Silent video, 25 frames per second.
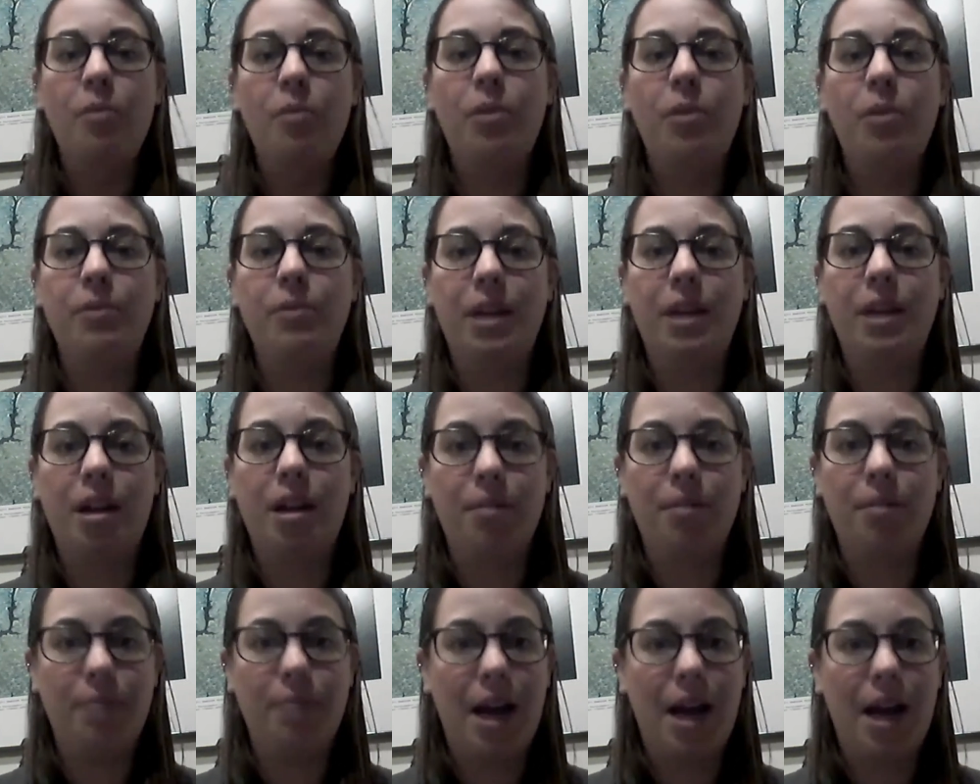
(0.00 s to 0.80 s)
When we
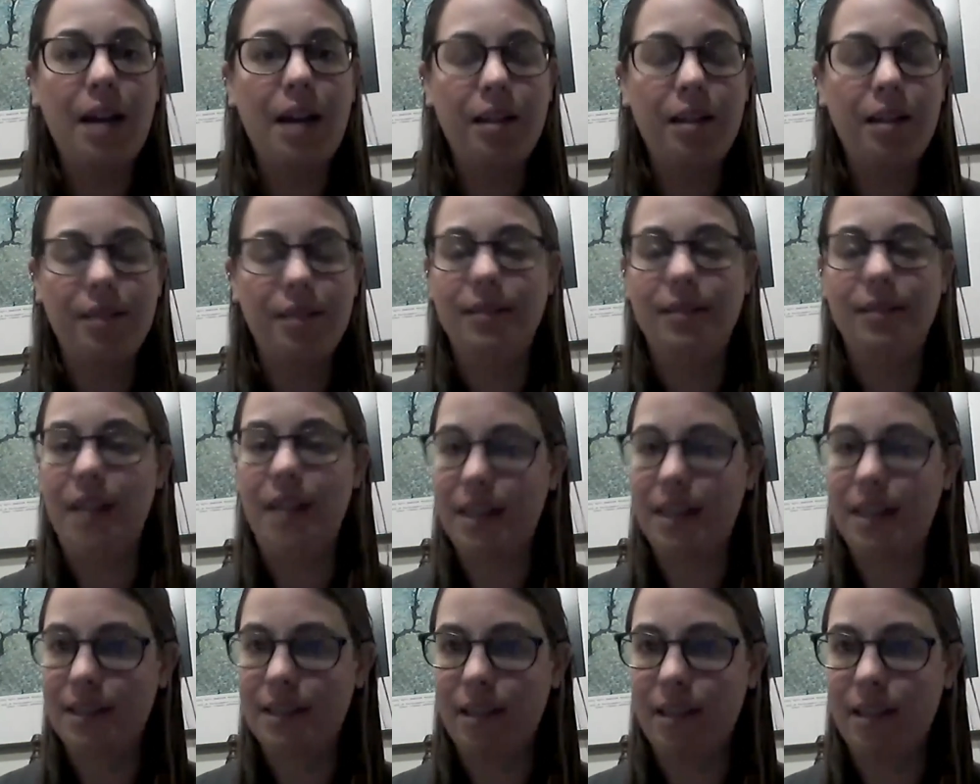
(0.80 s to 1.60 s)
come back
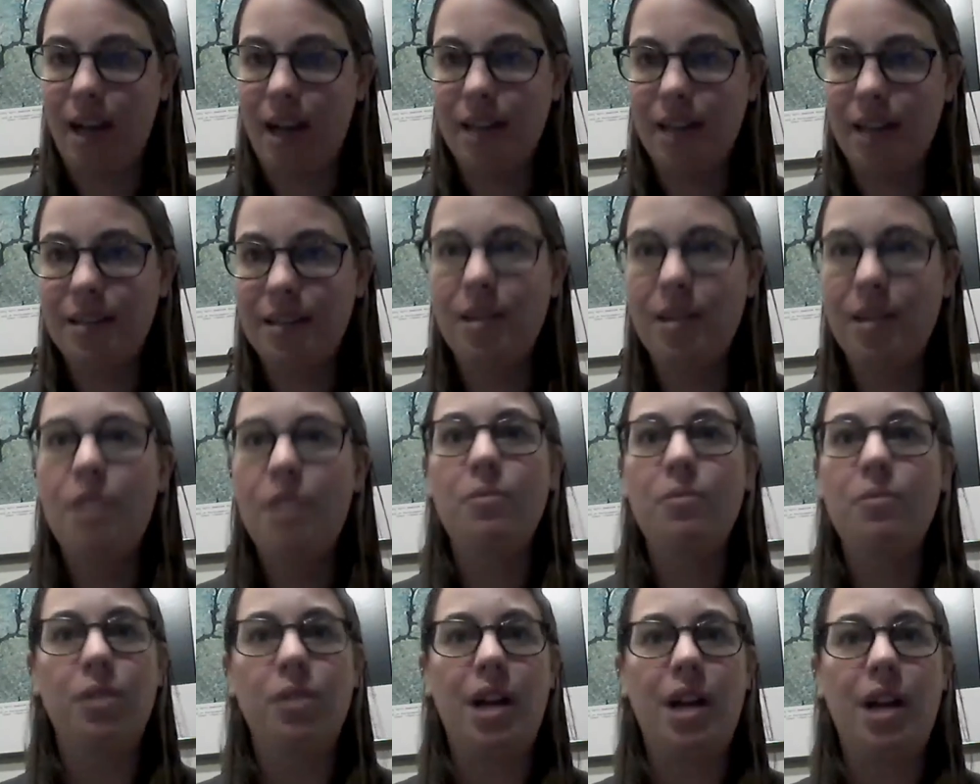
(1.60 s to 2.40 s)
next class,
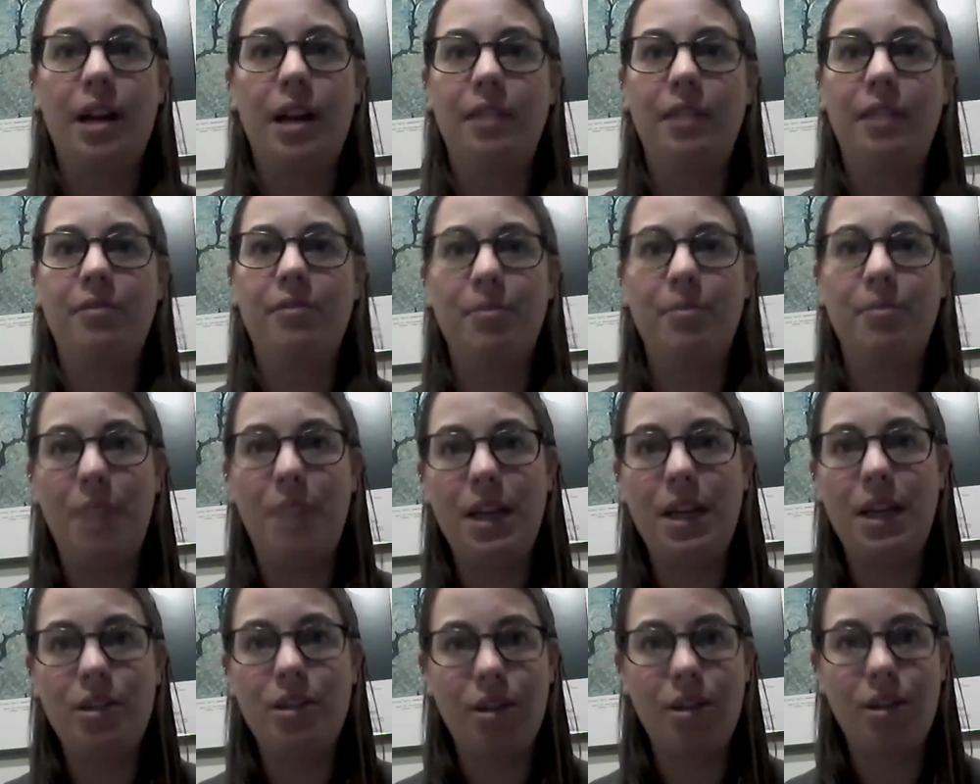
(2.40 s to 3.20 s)
we'll kind of
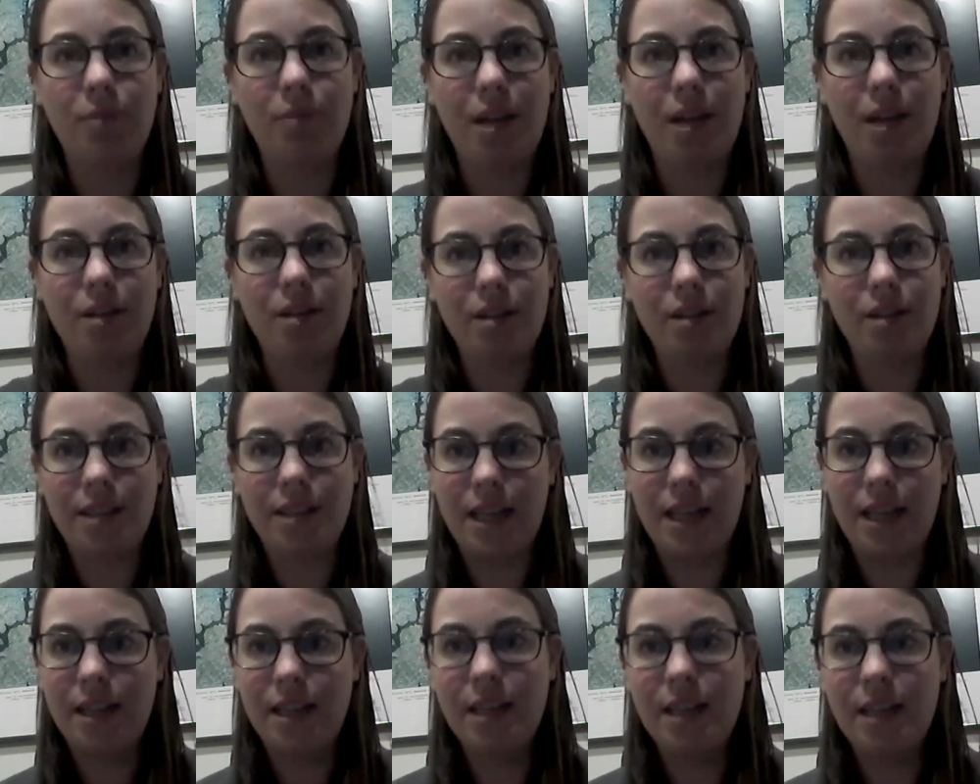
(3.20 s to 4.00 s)
make sure we
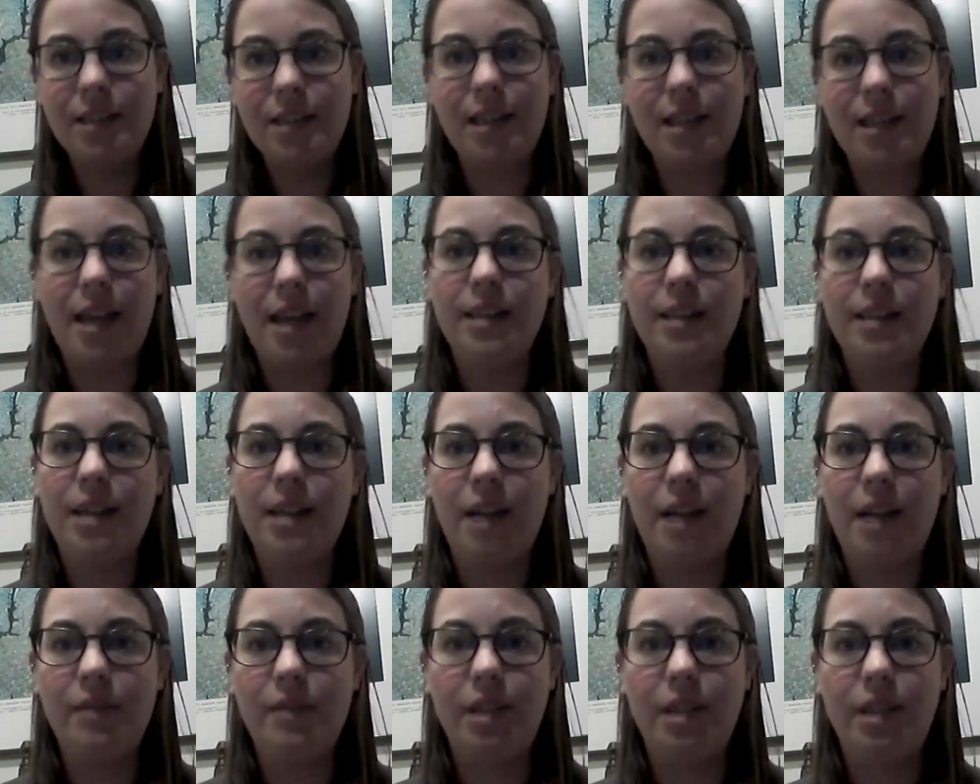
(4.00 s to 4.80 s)
understand this
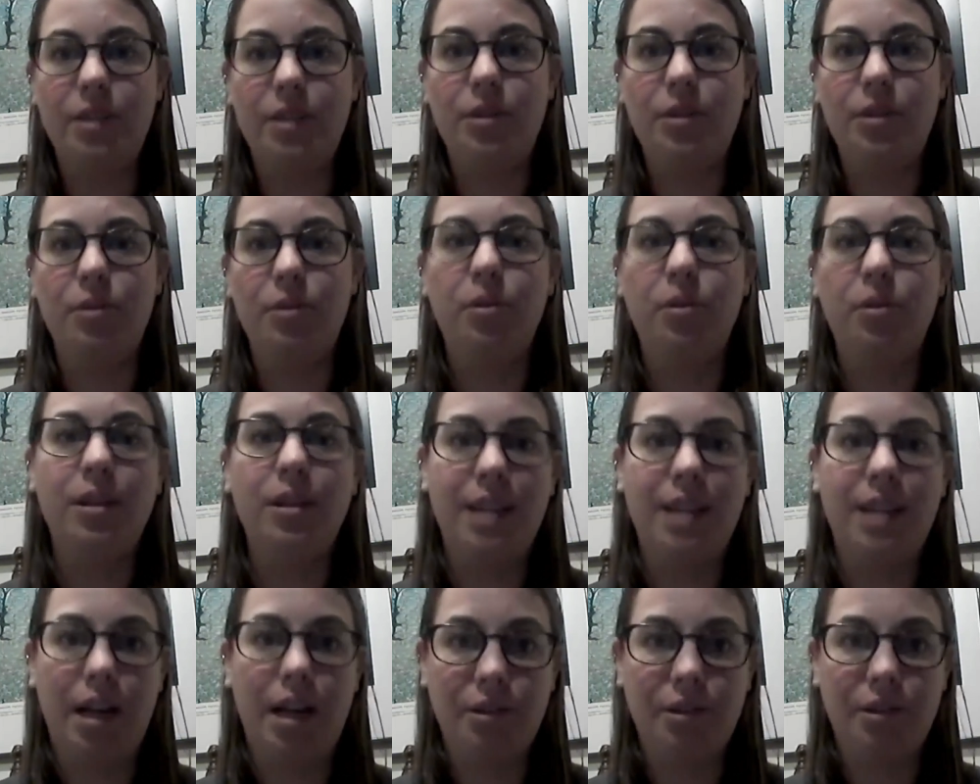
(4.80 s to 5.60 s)
and dive
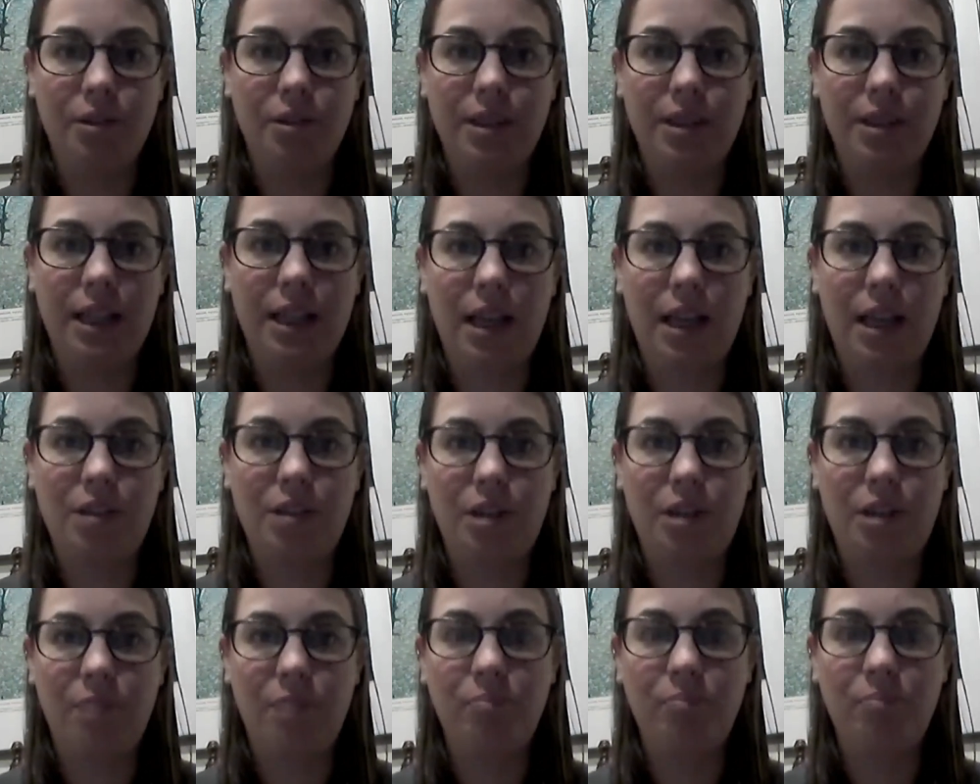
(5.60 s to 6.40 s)
into natural
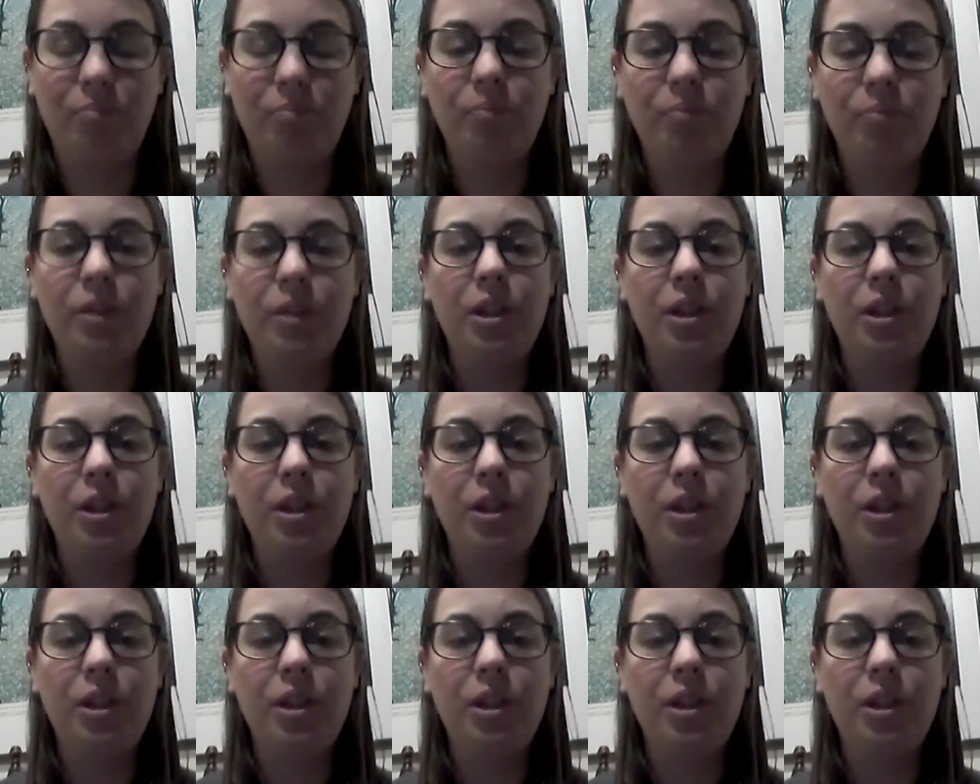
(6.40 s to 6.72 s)
selection.